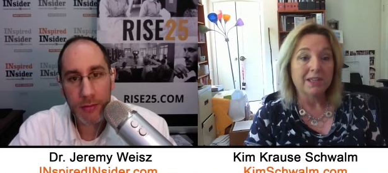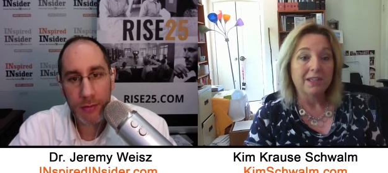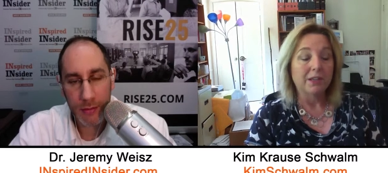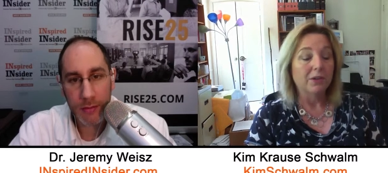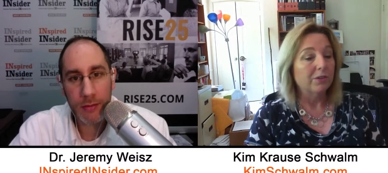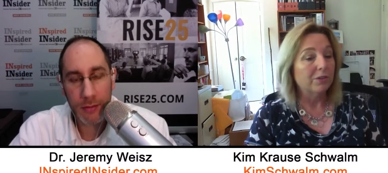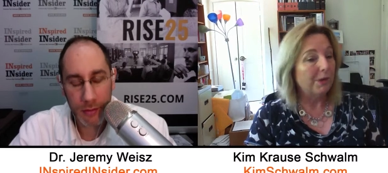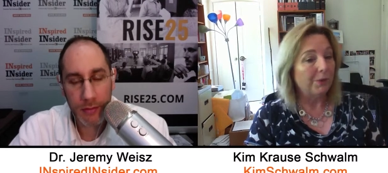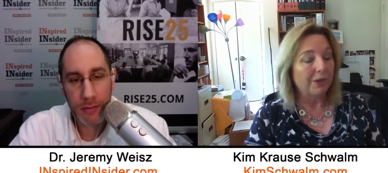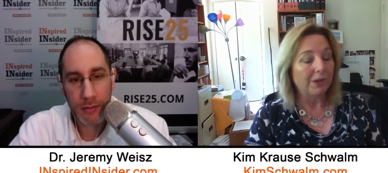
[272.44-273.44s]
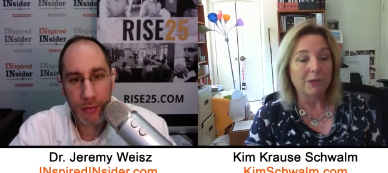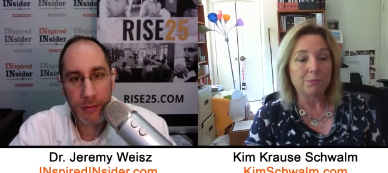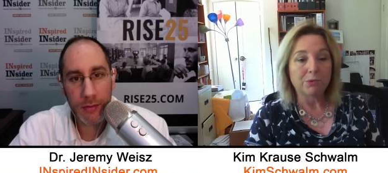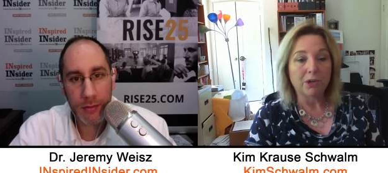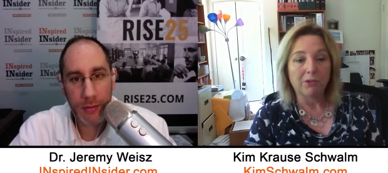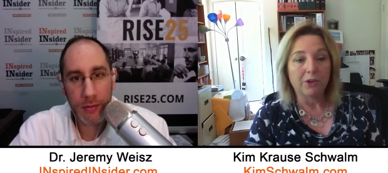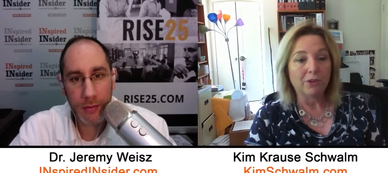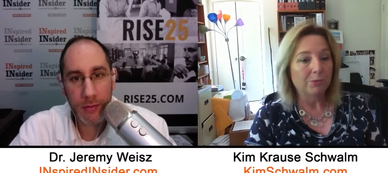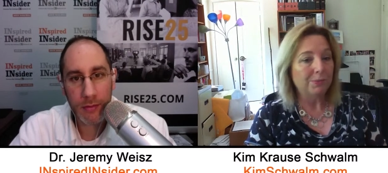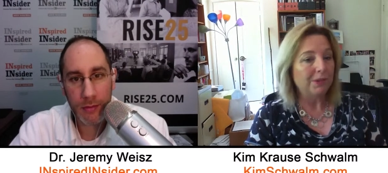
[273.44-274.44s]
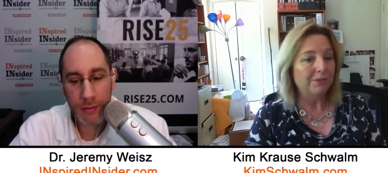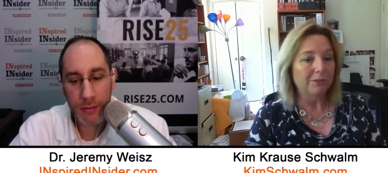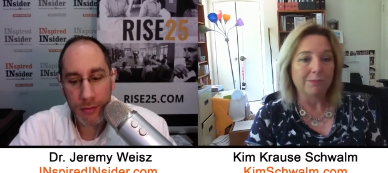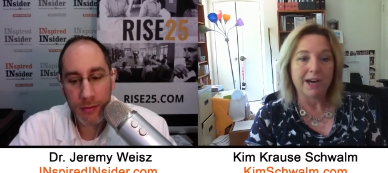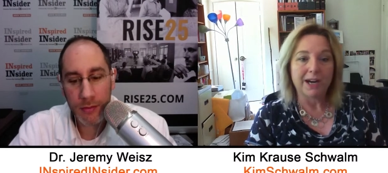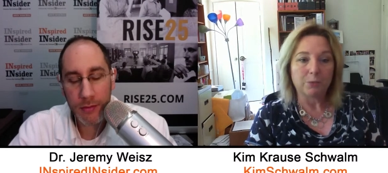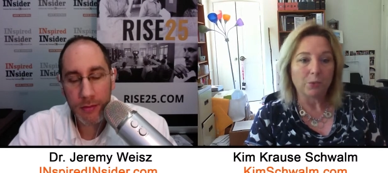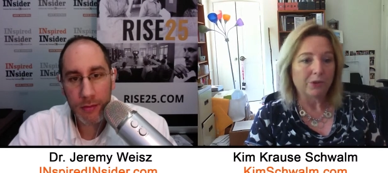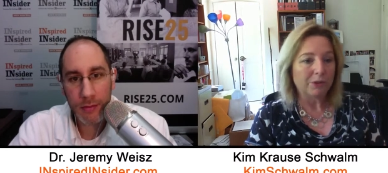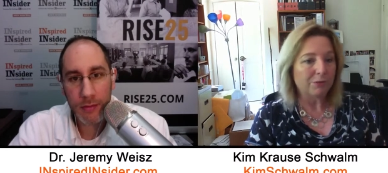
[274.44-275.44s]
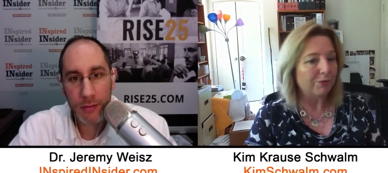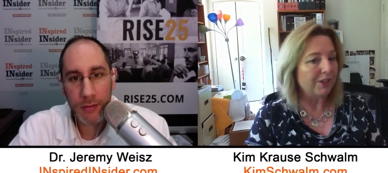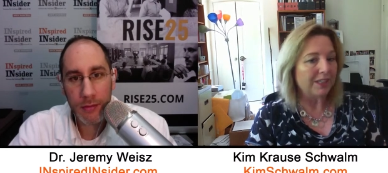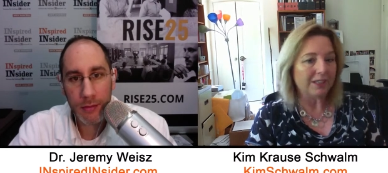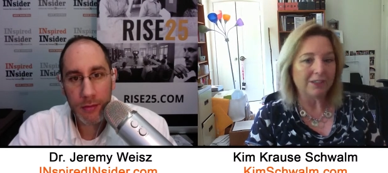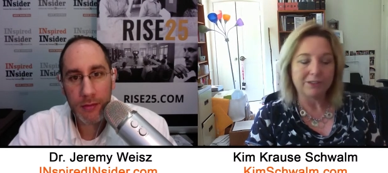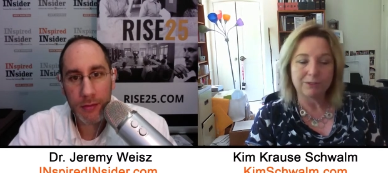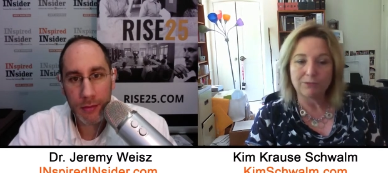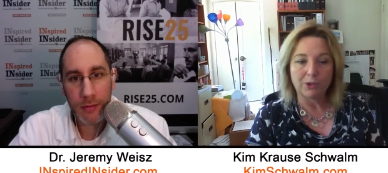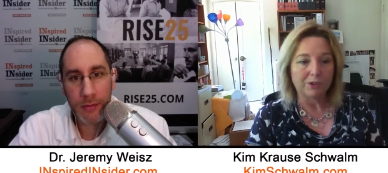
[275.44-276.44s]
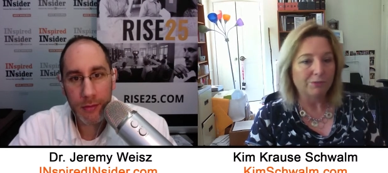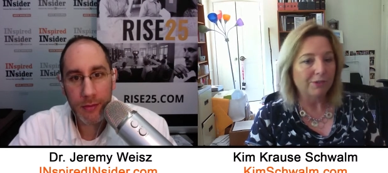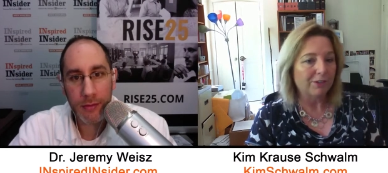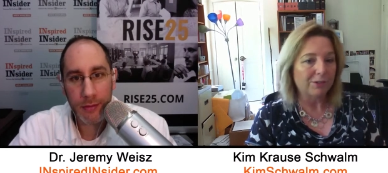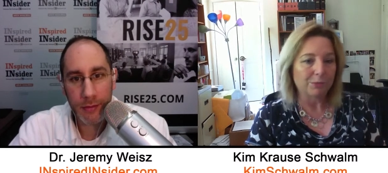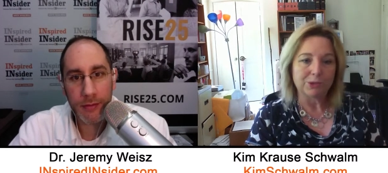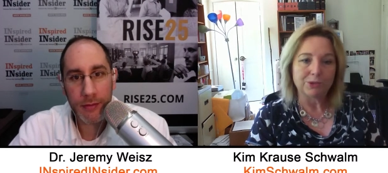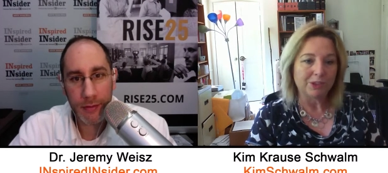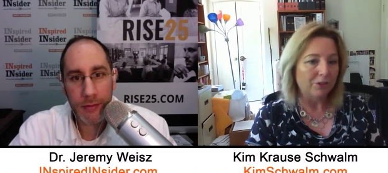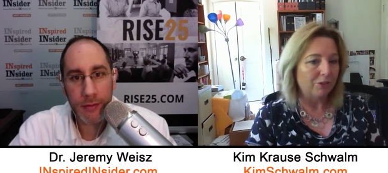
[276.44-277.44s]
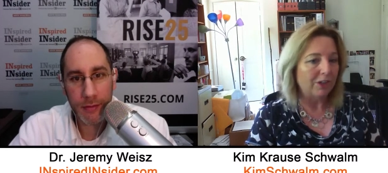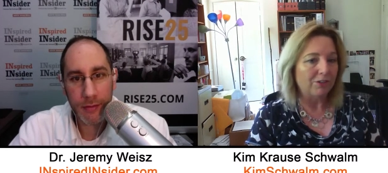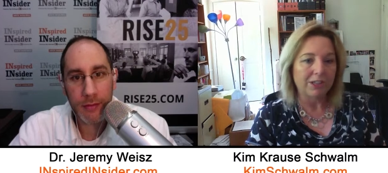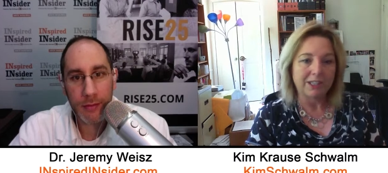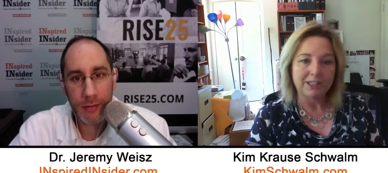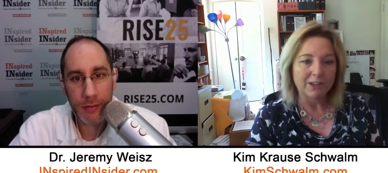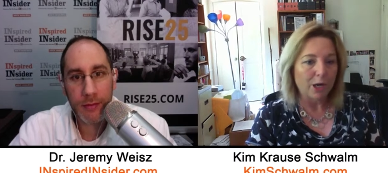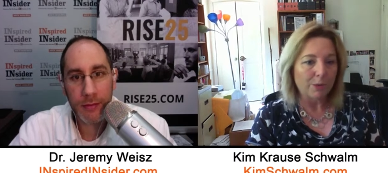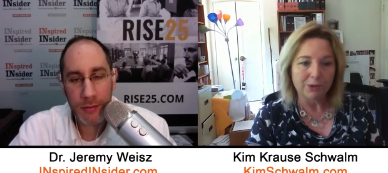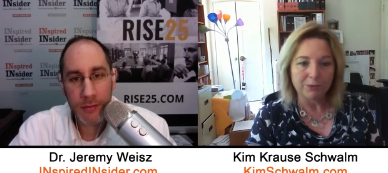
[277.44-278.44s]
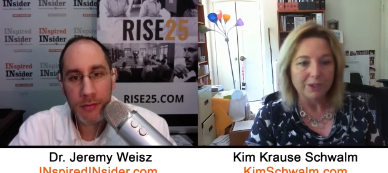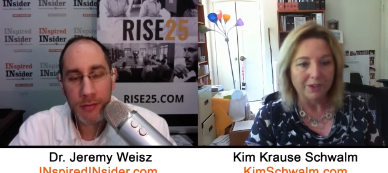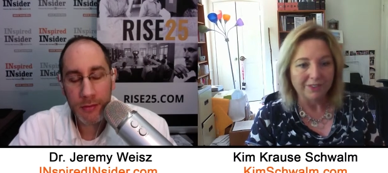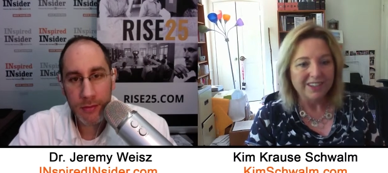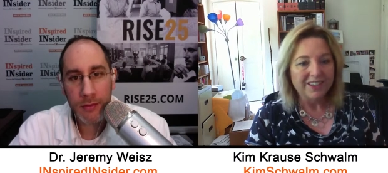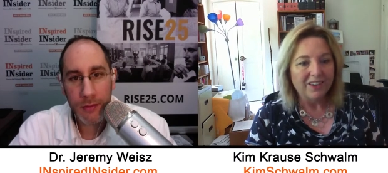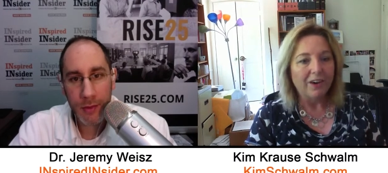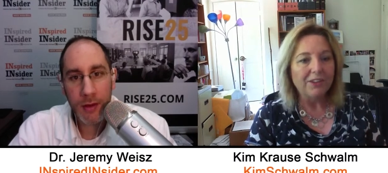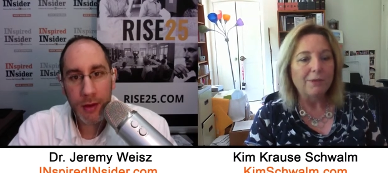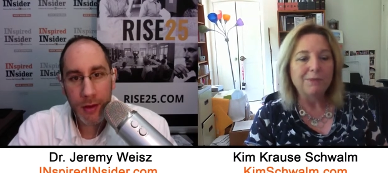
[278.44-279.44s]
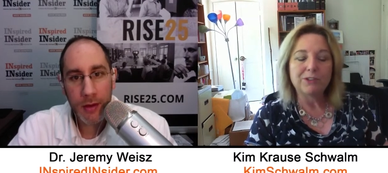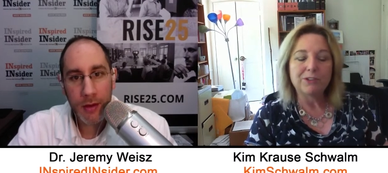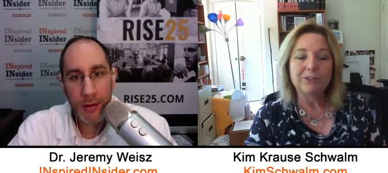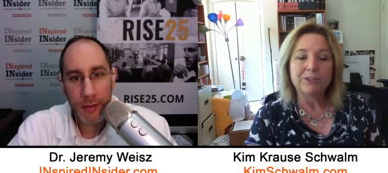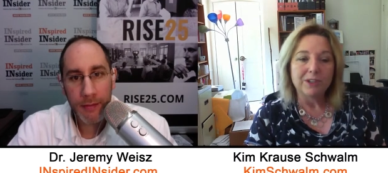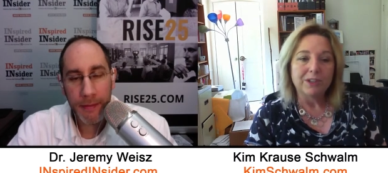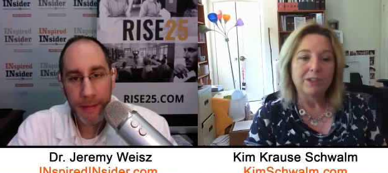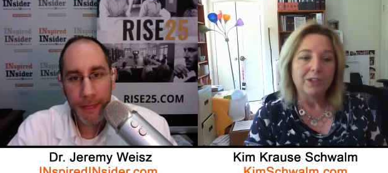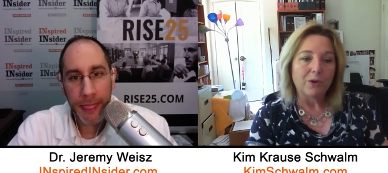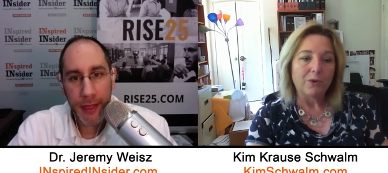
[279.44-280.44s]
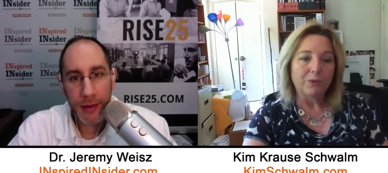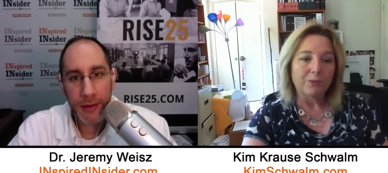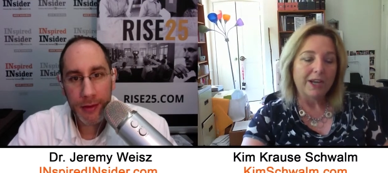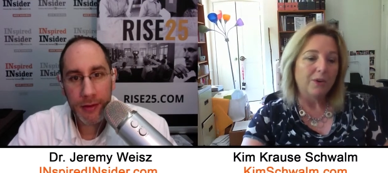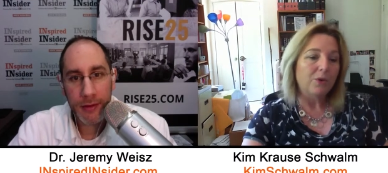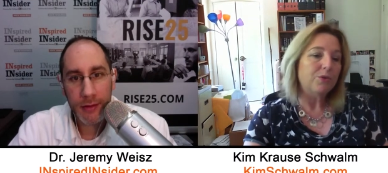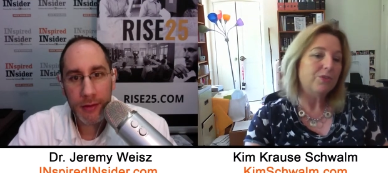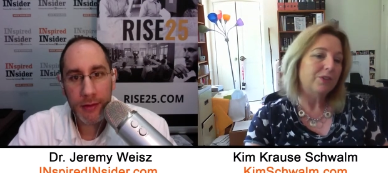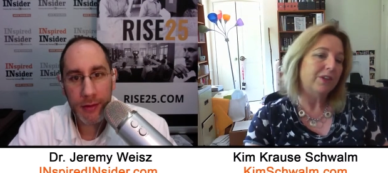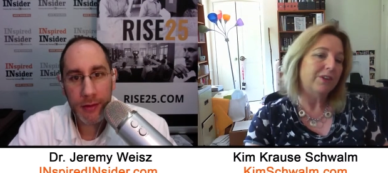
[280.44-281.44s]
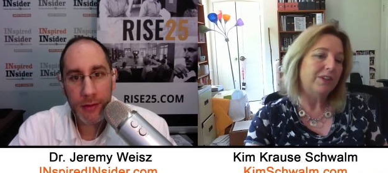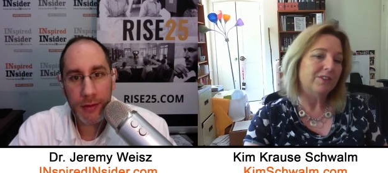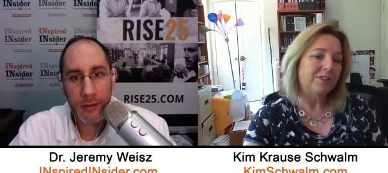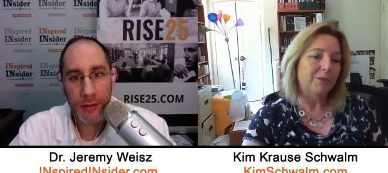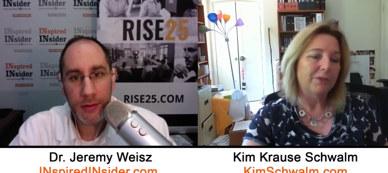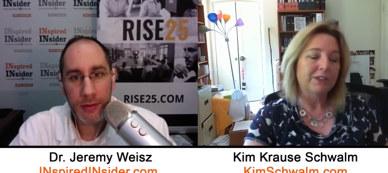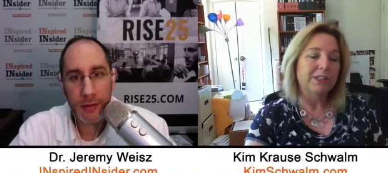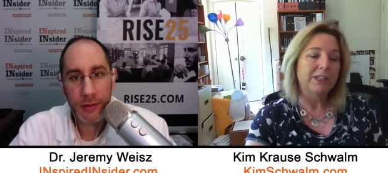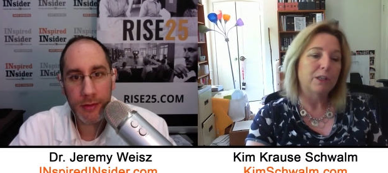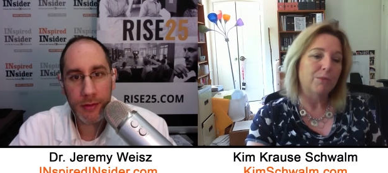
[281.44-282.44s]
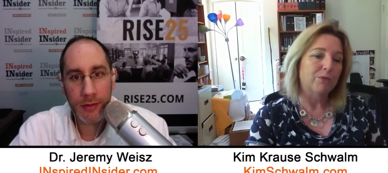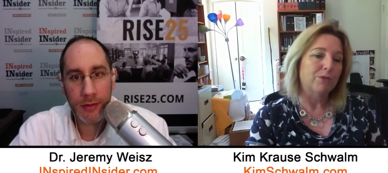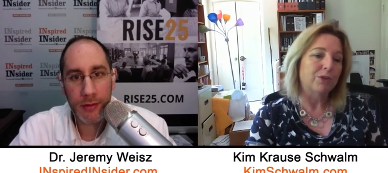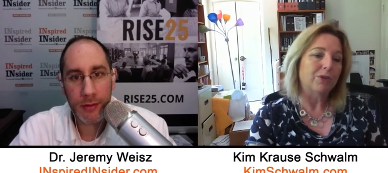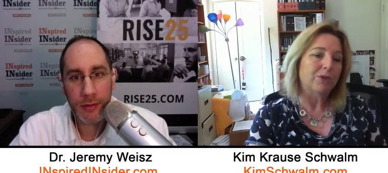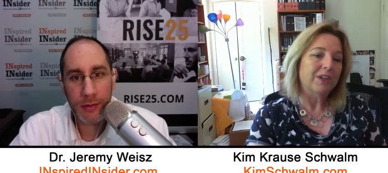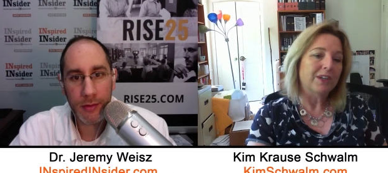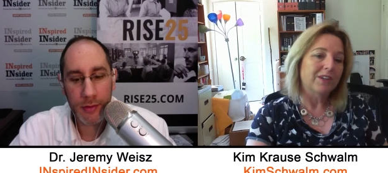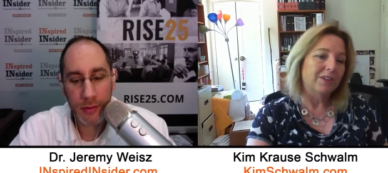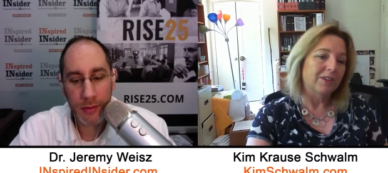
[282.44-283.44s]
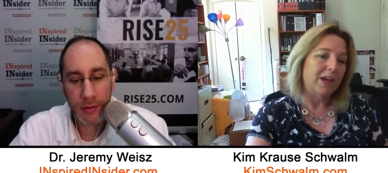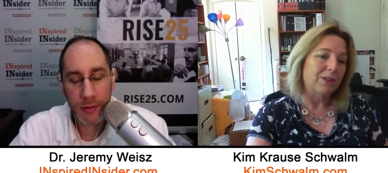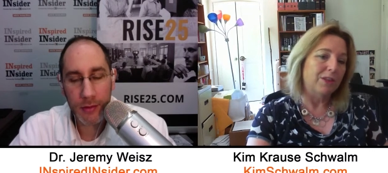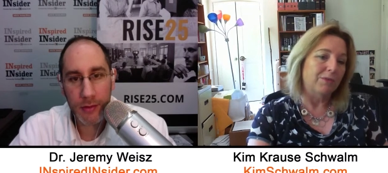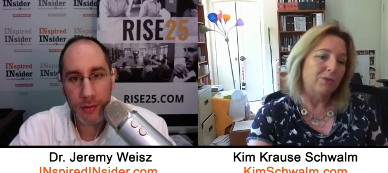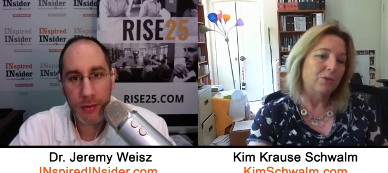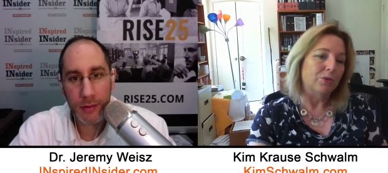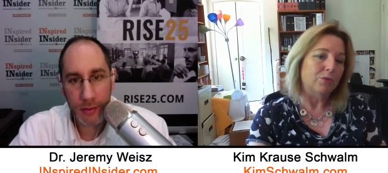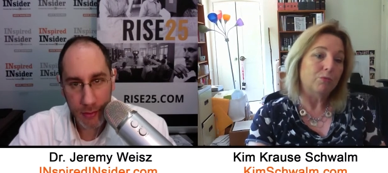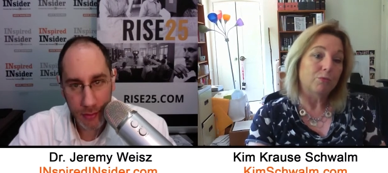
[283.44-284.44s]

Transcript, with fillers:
Speaker 1: You know, just about what a great program it was, peace of mind, worry-free, it's totally flexible, you can change it any time, or, you know, all that. But just, you know, we had a whole series that we would lead them through to get them to